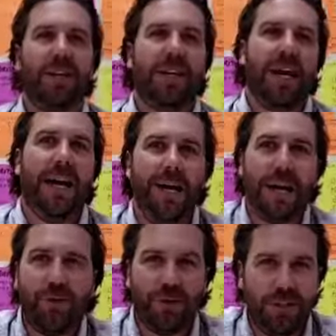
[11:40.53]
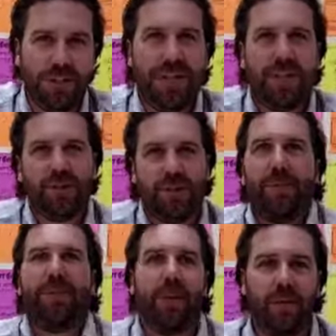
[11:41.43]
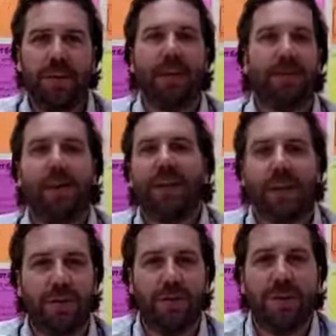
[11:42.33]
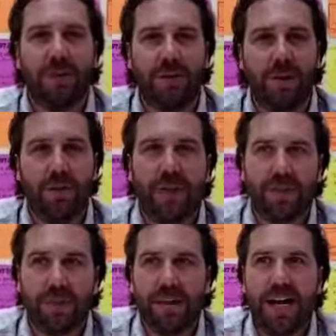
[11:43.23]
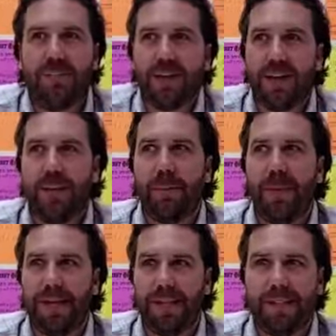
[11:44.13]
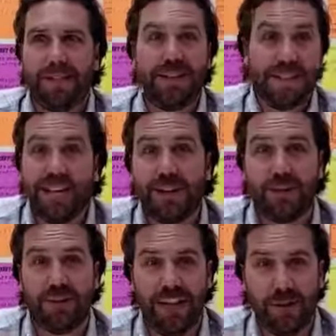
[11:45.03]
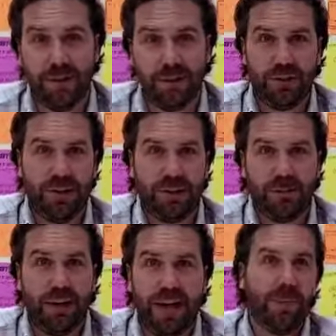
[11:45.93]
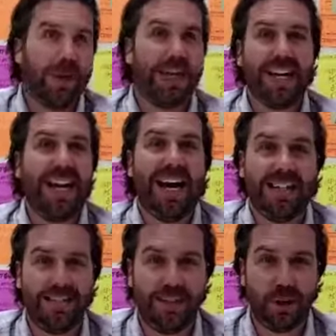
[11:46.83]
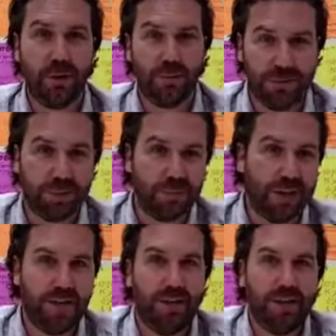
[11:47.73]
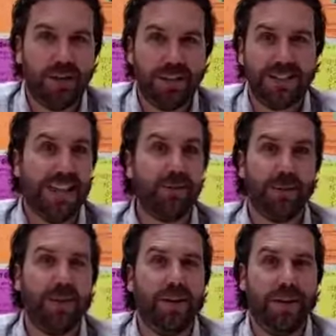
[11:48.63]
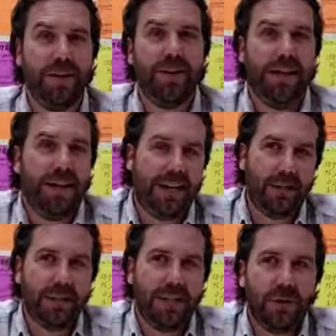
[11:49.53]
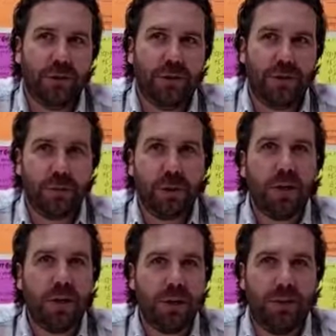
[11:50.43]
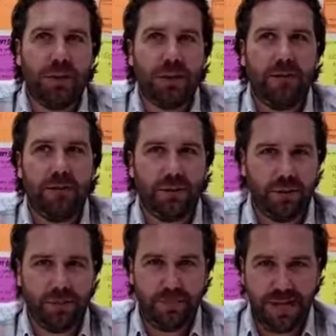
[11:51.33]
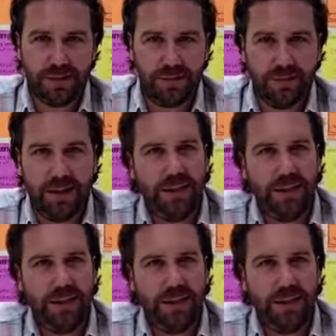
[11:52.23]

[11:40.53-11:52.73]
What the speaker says: And ever since then, it's just been evolving and evolving and evolving and evolving. And it's kind of become like this standard language. Like everybody kind of has to know some Java because it's everywhere. And like you said, too, the community around Java is just massive.